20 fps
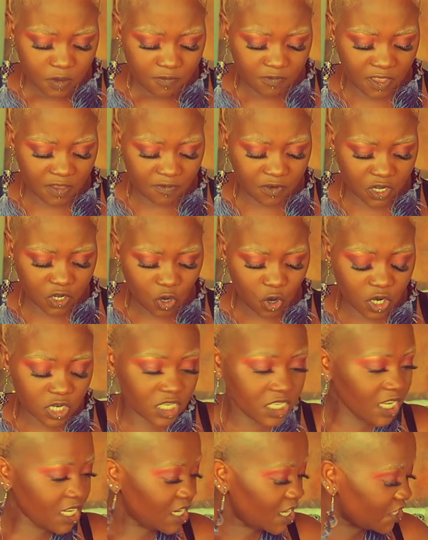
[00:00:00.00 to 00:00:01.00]
Favorite
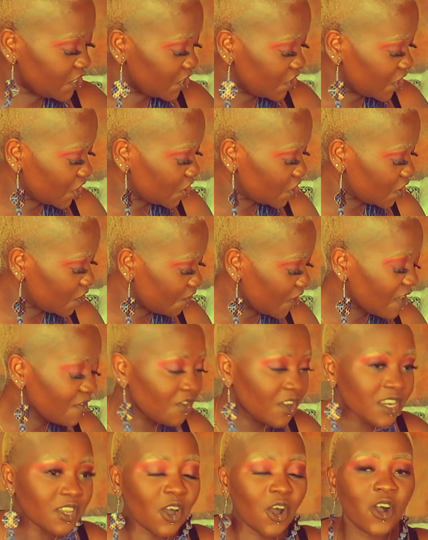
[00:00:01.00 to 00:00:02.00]
holiday destination?
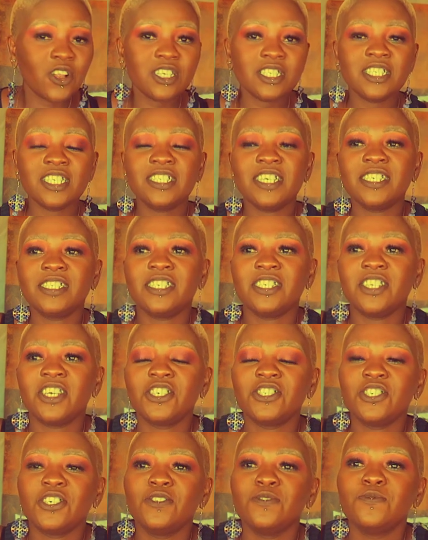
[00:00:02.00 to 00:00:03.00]
Favorite holiday
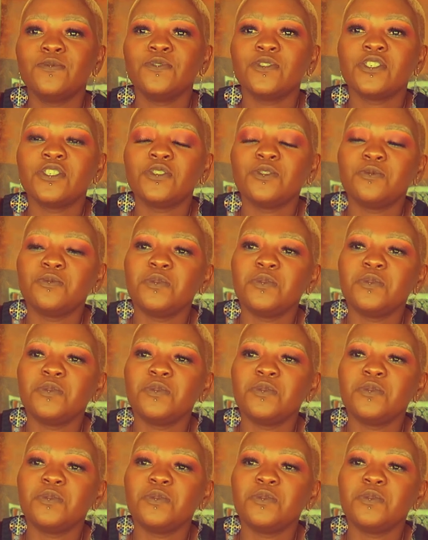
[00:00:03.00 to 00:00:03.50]
destination would